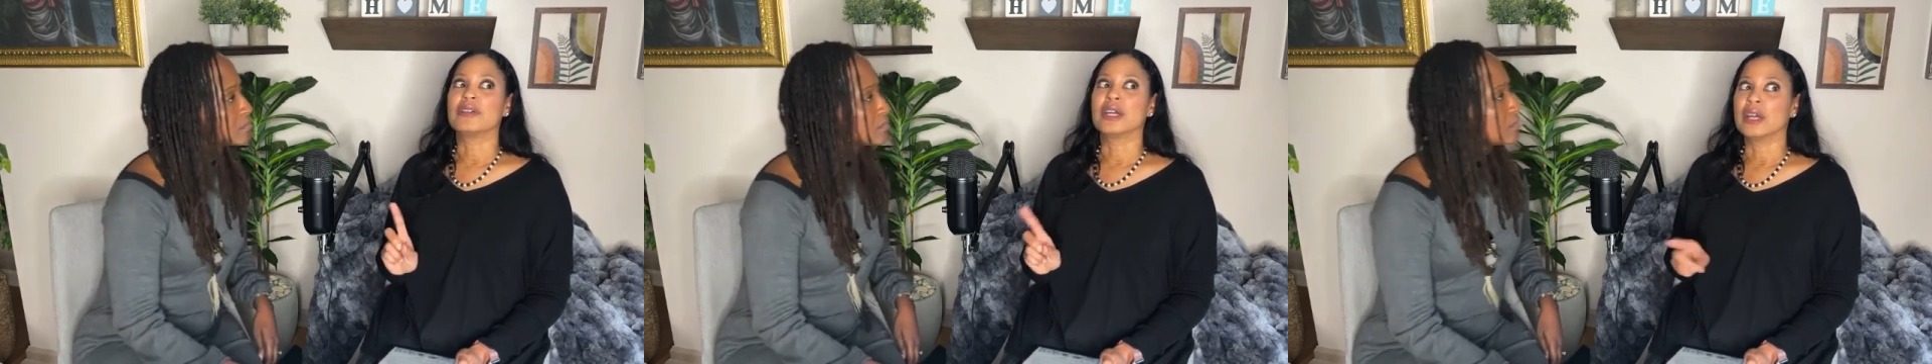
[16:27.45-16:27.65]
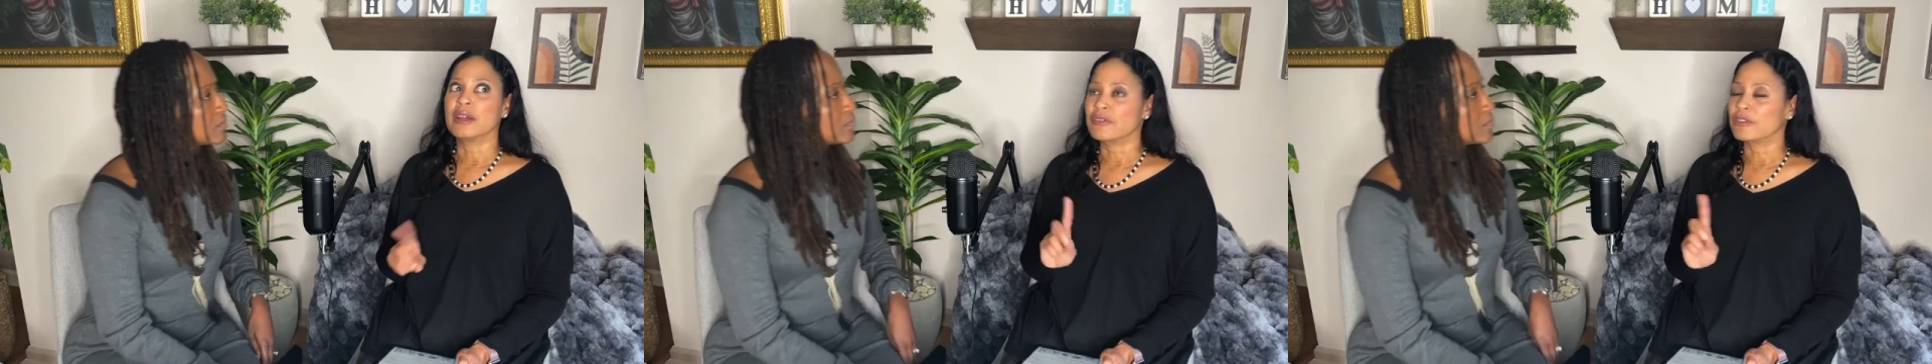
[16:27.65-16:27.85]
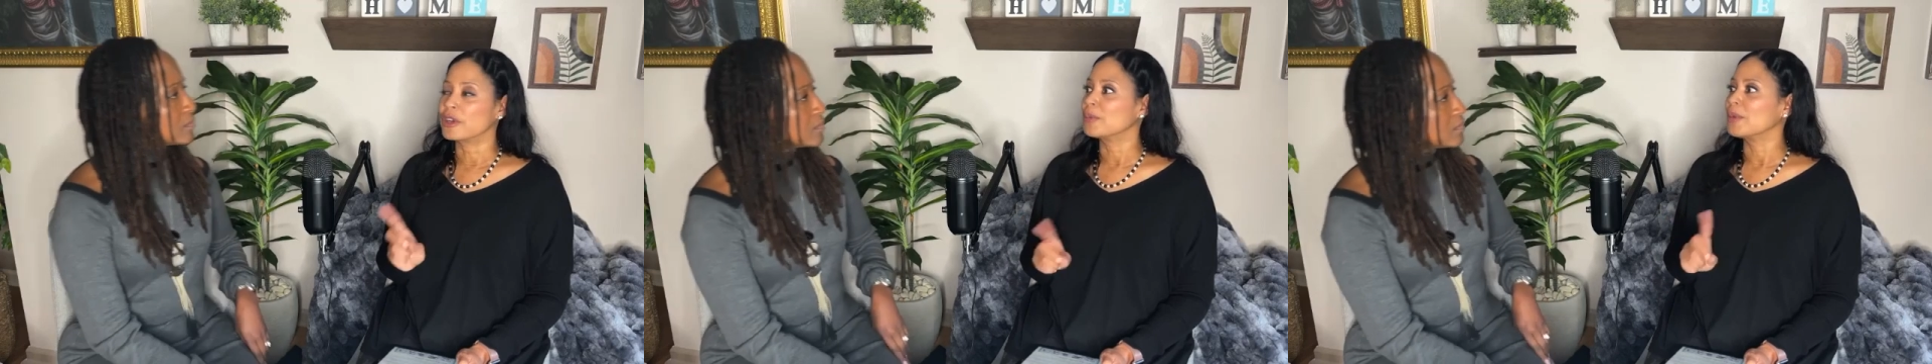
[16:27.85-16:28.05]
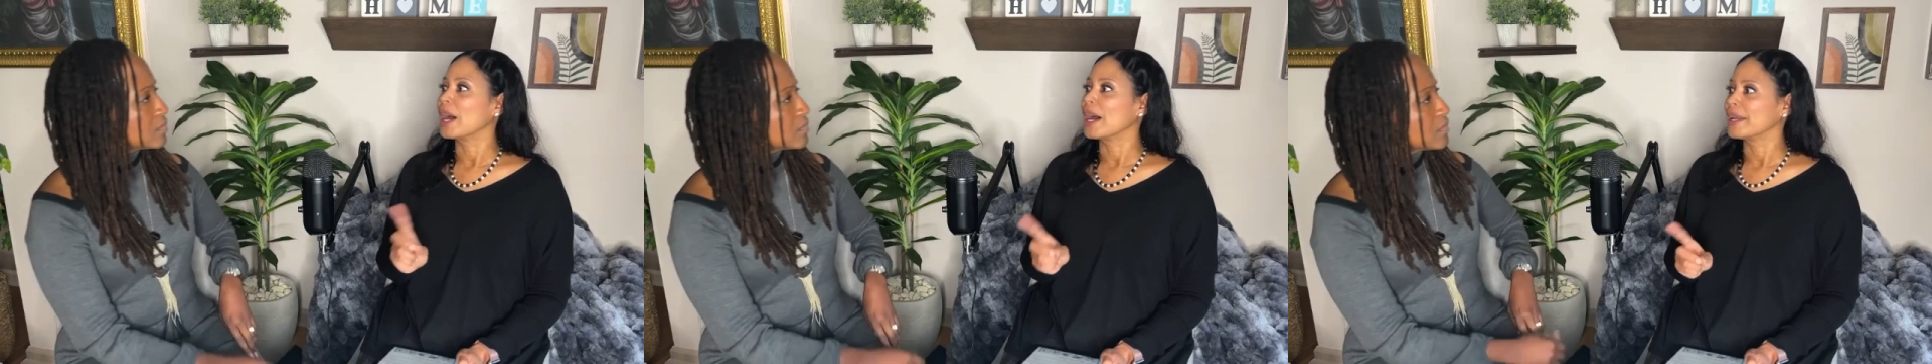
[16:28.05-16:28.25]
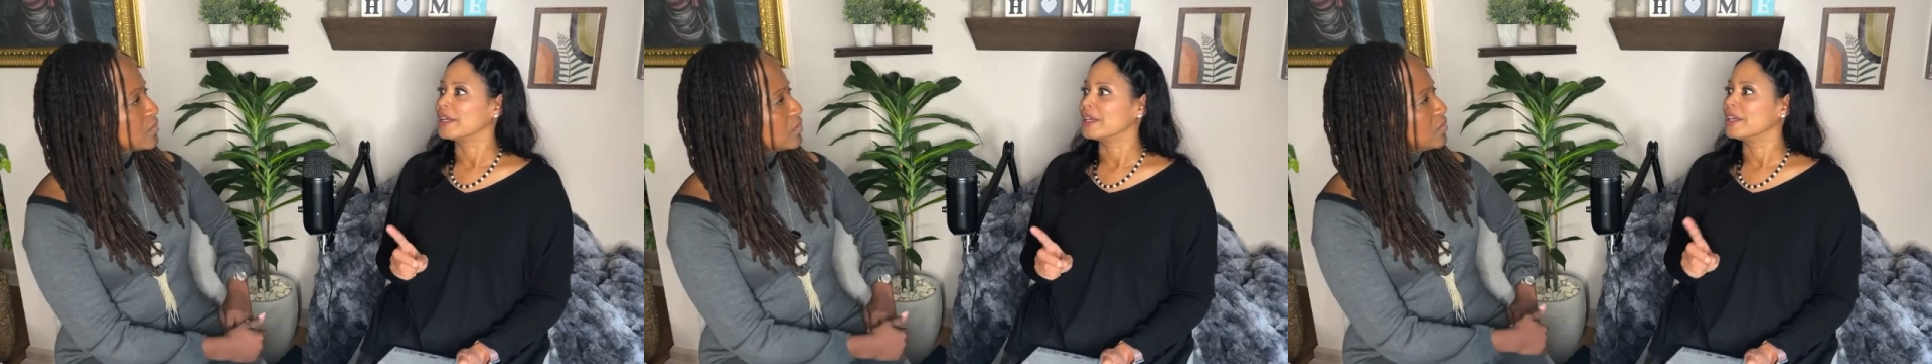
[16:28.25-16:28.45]

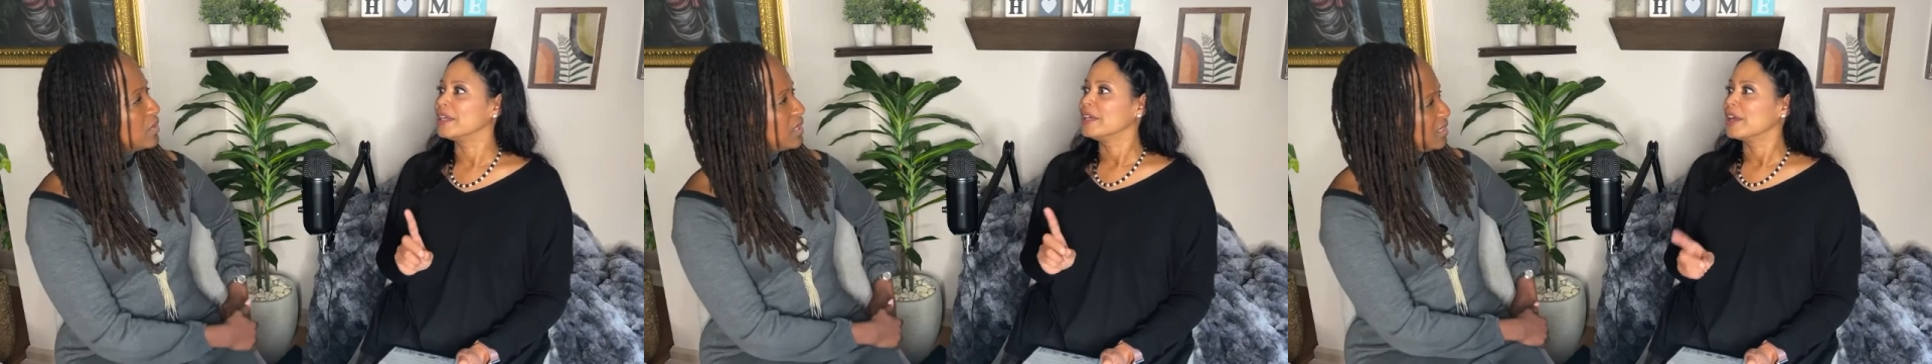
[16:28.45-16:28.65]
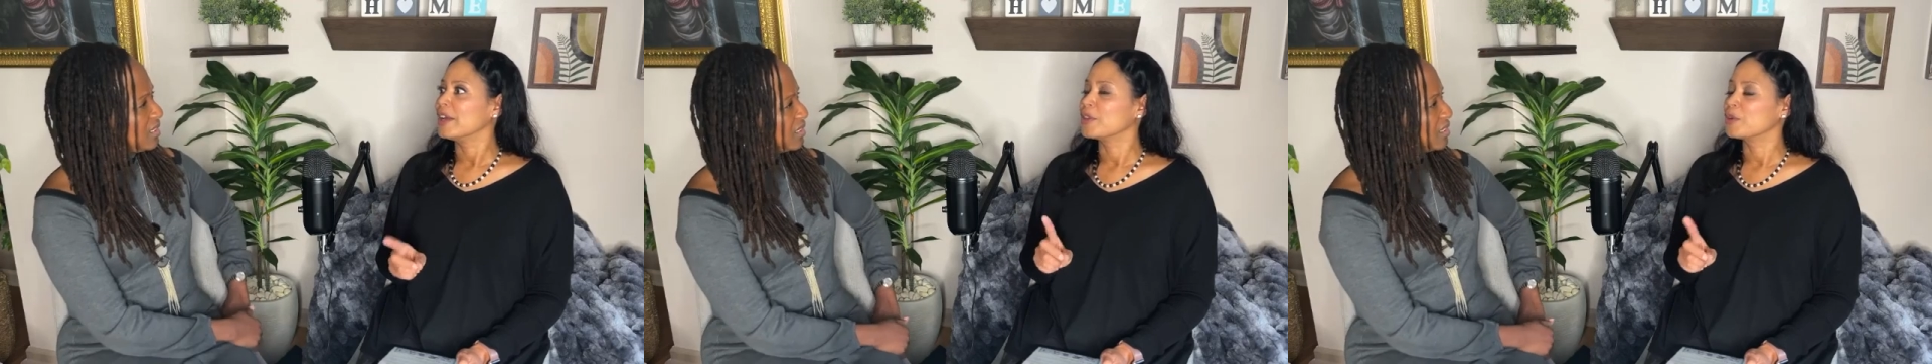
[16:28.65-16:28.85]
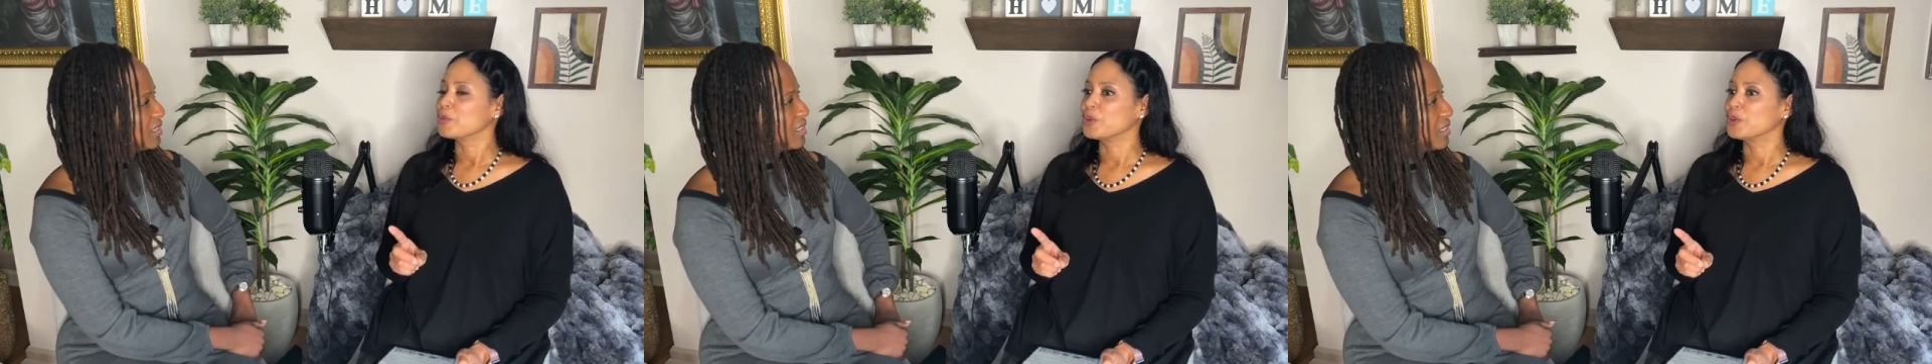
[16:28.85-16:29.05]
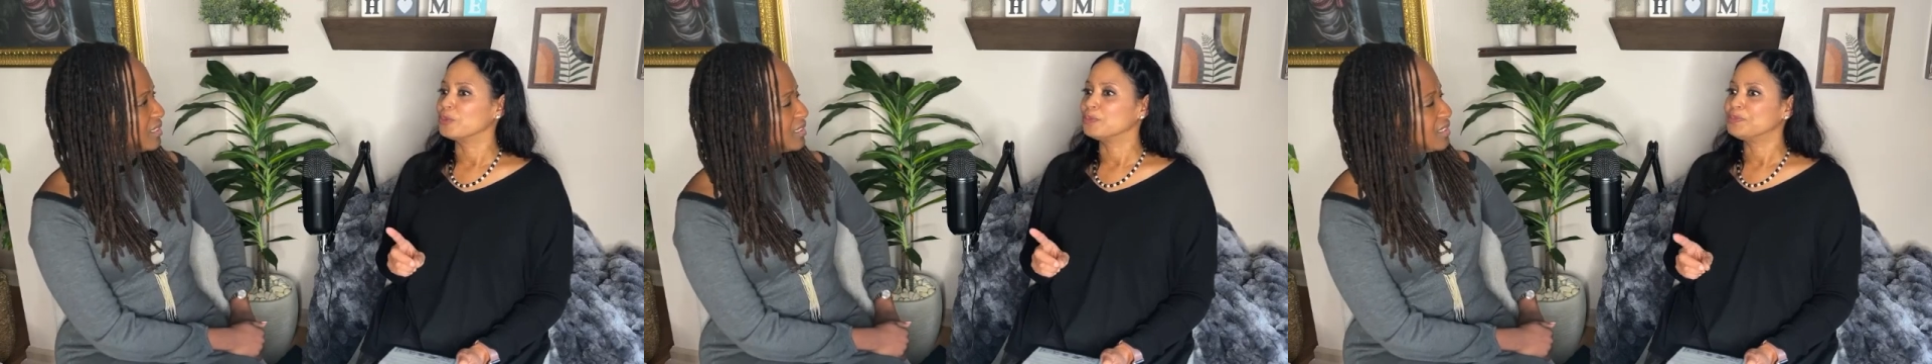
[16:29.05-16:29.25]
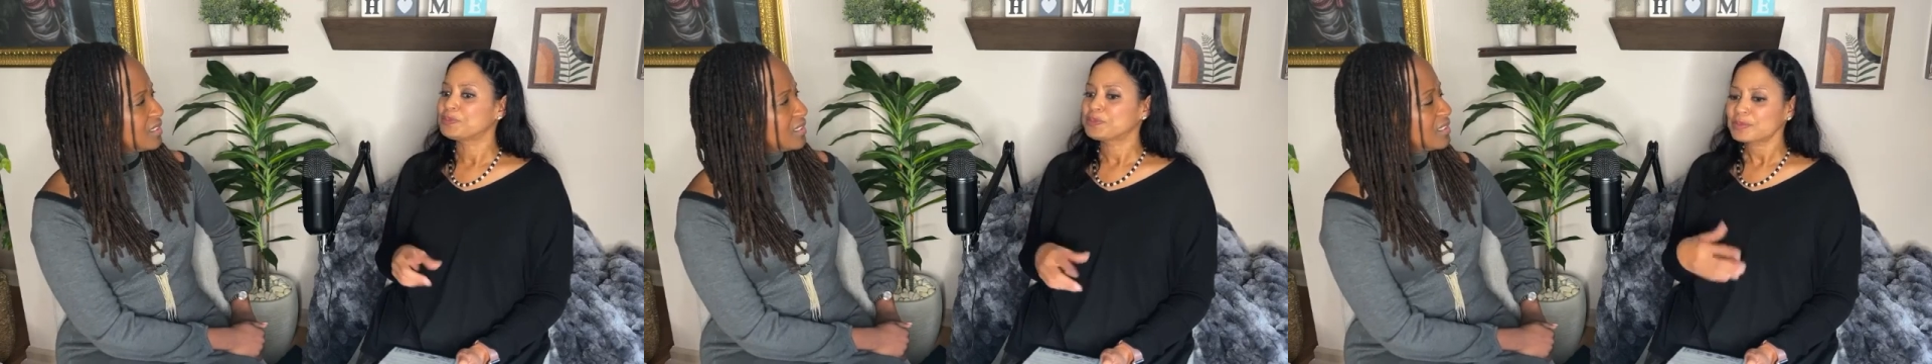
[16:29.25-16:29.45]
everybody in the
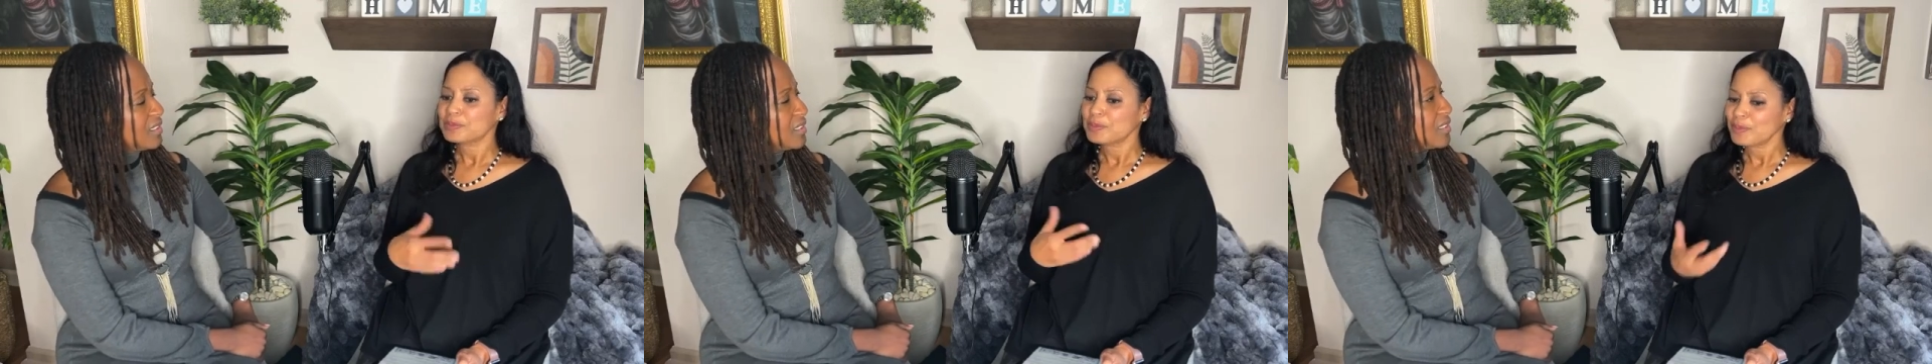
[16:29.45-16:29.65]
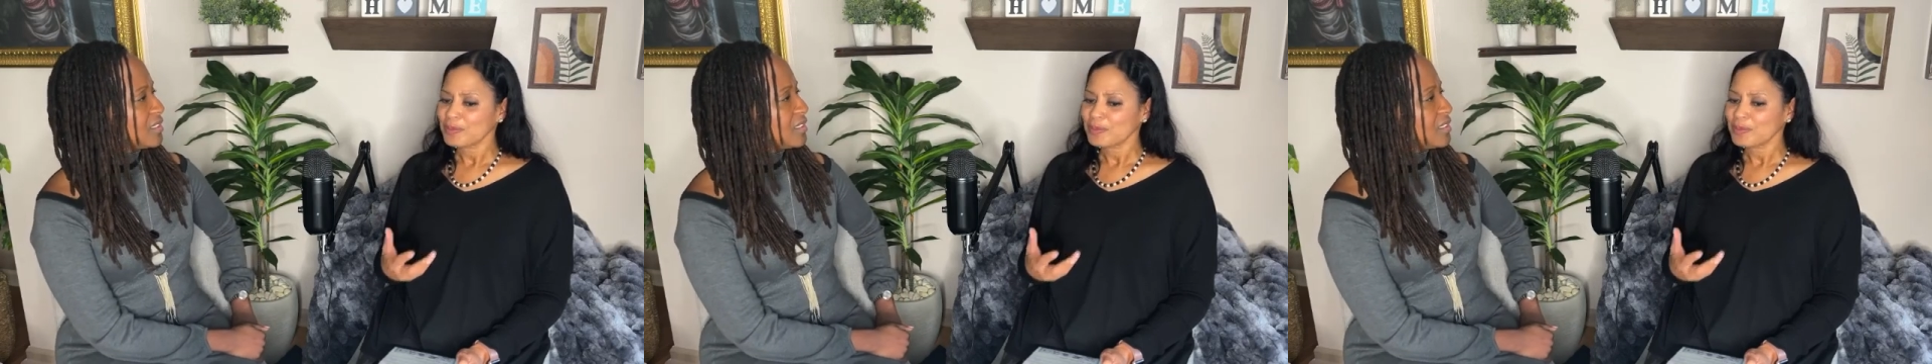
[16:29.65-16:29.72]
room.